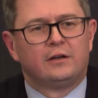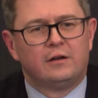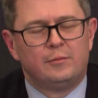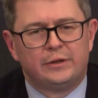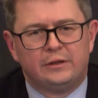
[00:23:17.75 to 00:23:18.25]

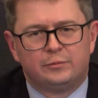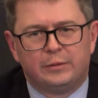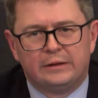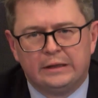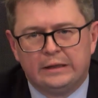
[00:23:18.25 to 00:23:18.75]
companies,
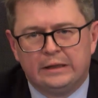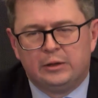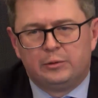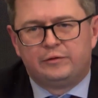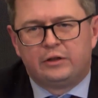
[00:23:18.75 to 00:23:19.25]
but
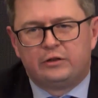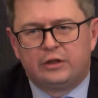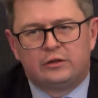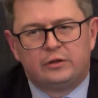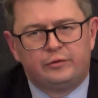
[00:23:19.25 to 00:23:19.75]
if the
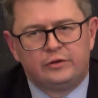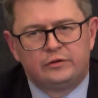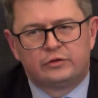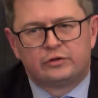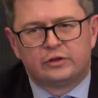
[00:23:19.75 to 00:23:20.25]

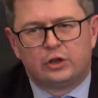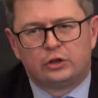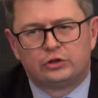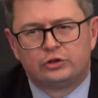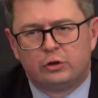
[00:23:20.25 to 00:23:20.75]
differences are
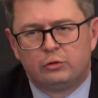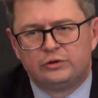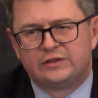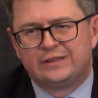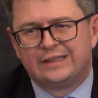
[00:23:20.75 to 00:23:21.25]
so
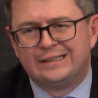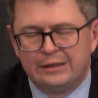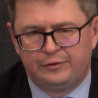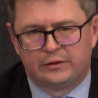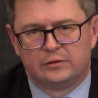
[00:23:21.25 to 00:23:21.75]

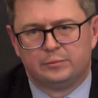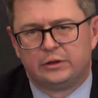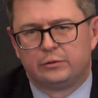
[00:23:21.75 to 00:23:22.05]
significant